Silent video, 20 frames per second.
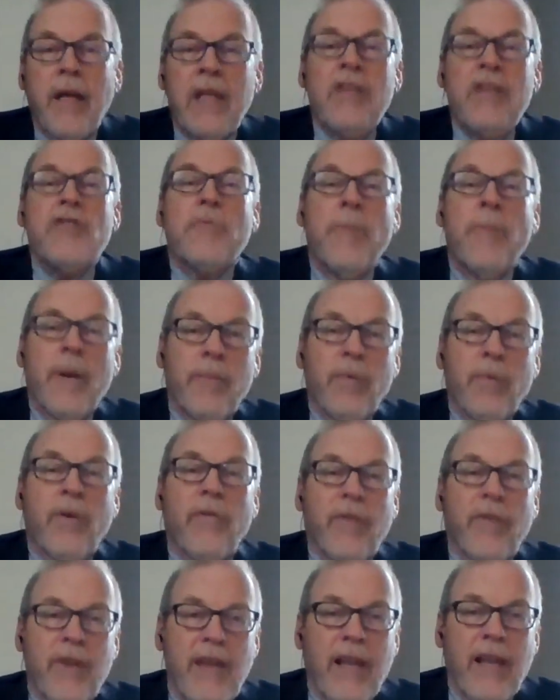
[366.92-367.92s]
member
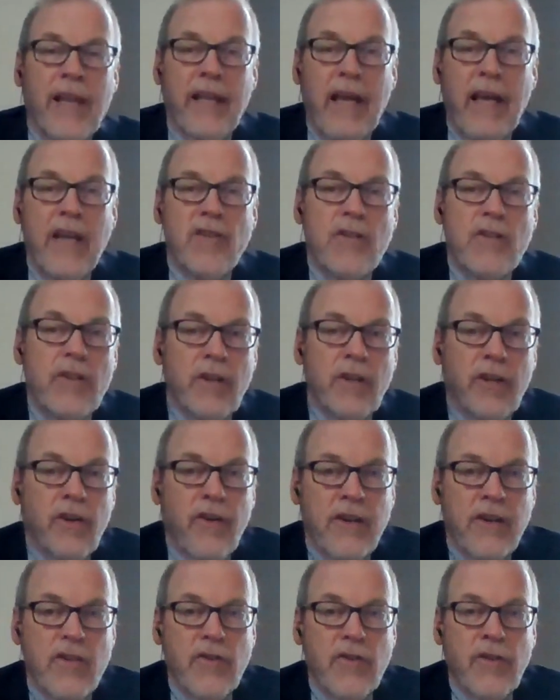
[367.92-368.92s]
of the delegation. The
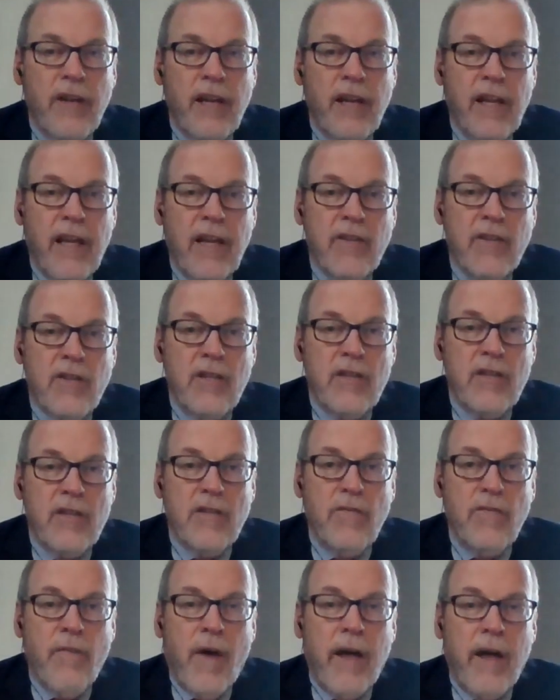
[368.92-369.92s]
congressional delegation is
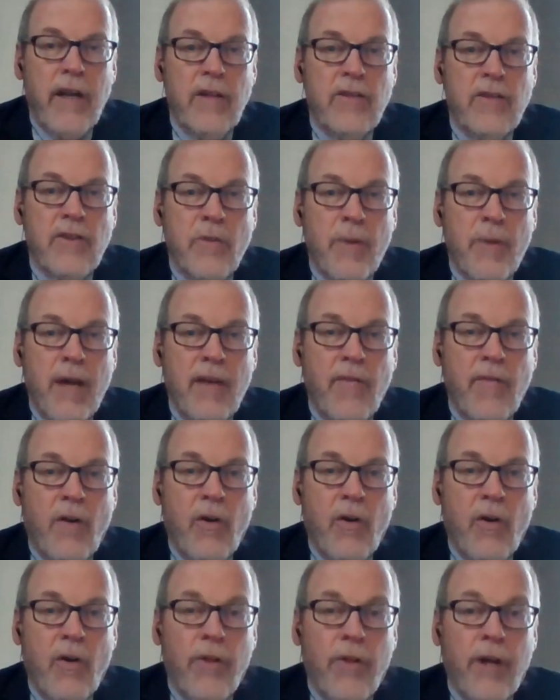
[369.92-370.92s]
invited, so we have
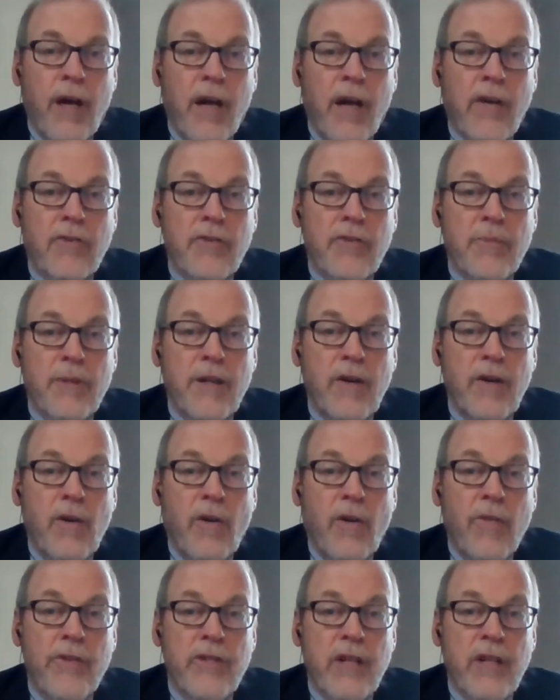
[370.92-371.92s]
all the congressmen and
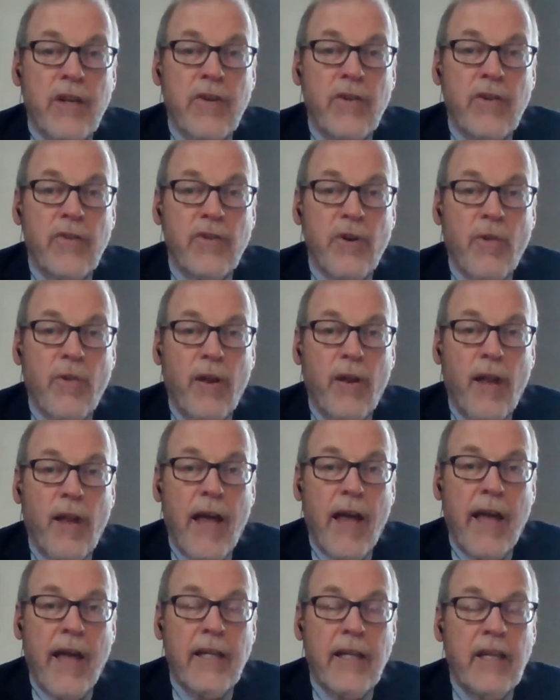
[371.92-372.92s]
all the senators on the
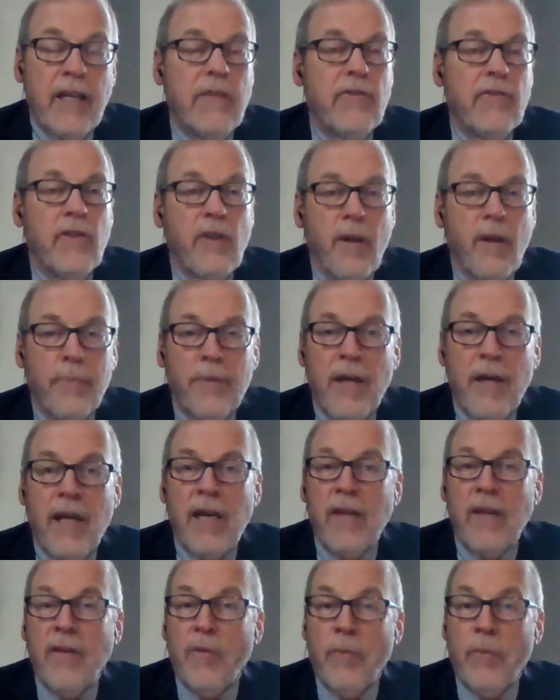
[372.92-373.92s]
line. He gives an
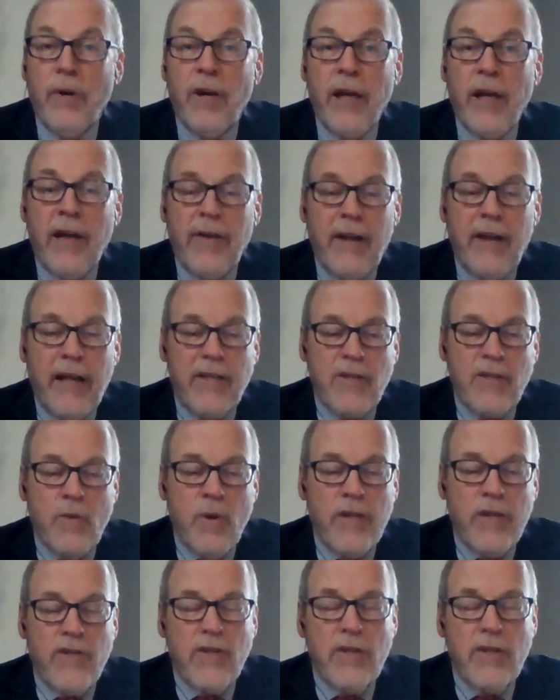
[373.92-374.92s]
update, and then we're allowed to ask
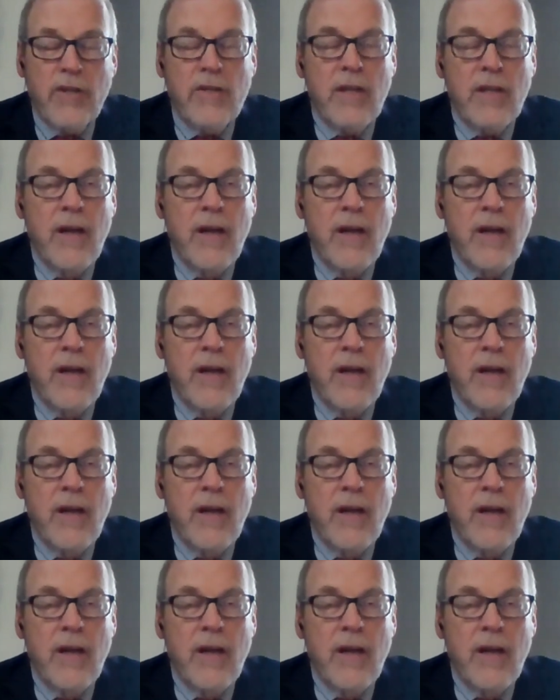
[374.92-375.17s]
questions.